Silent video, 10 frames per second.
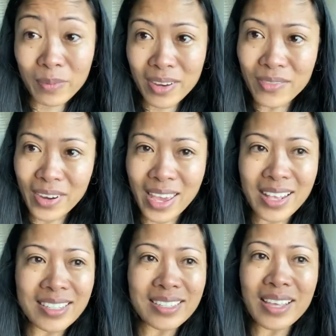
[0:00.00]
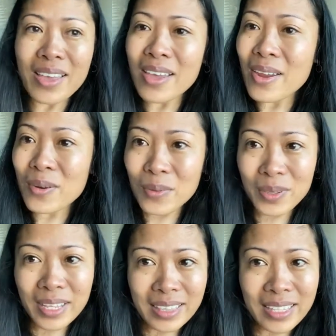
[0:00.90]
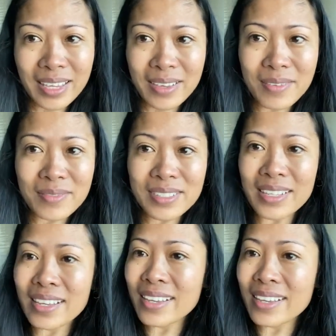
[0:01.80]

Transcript: my friends, relatives,